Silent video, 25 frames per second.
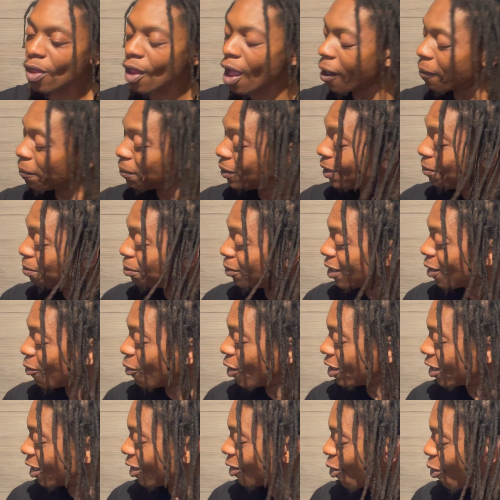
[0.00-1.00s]
People, the one
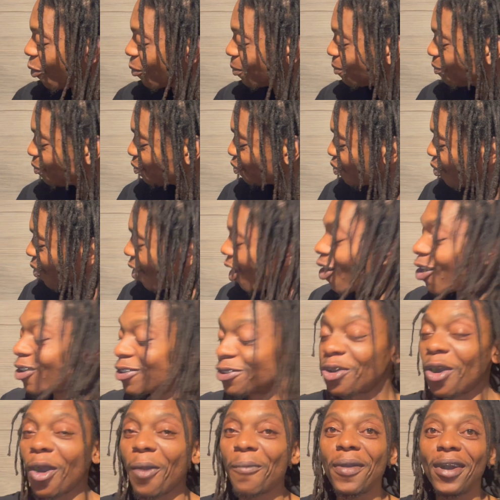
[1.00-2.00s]
you know? It's
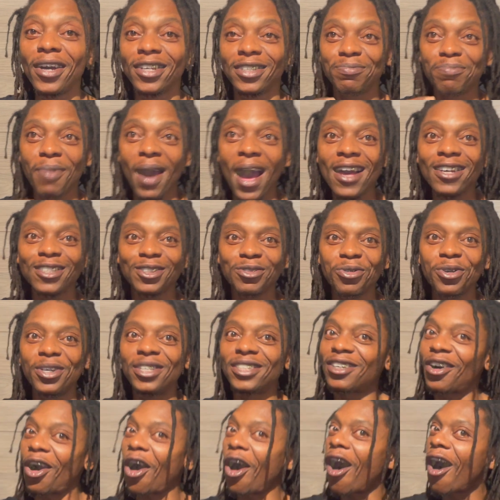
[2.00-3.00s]
got a bit of spice to it. It's
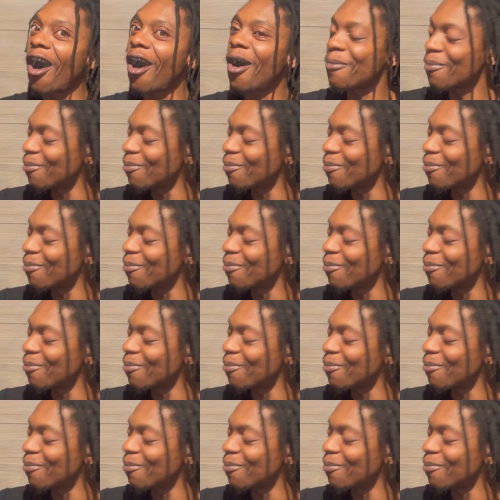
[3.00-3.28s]
calm.